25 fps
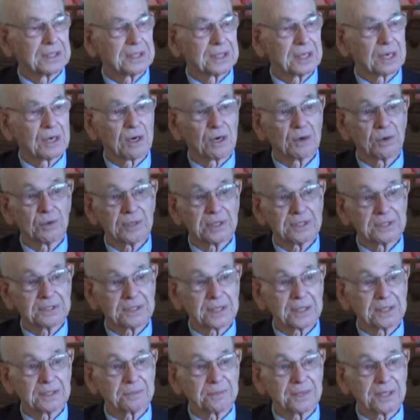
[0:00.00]
And I
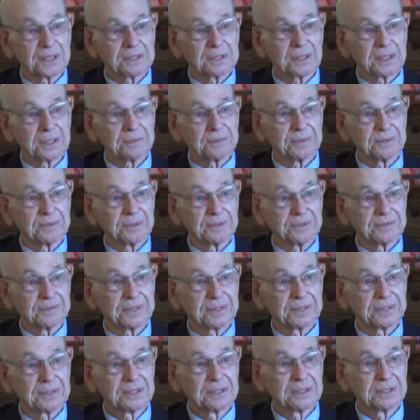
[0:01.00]
always think about Tom
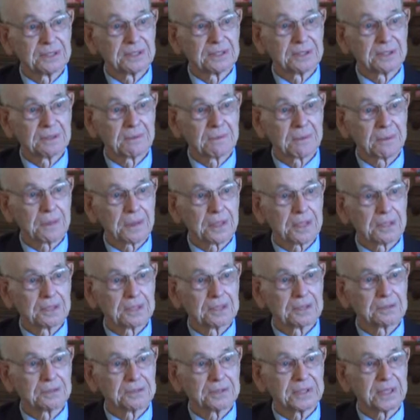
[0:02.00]
Murphy
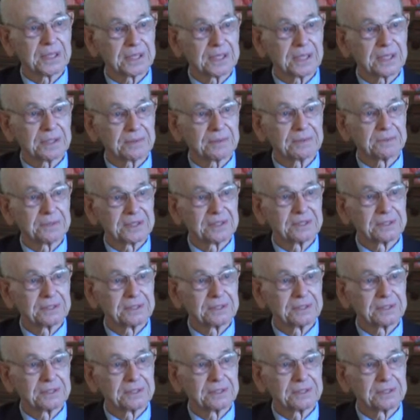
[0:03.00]
when that happens.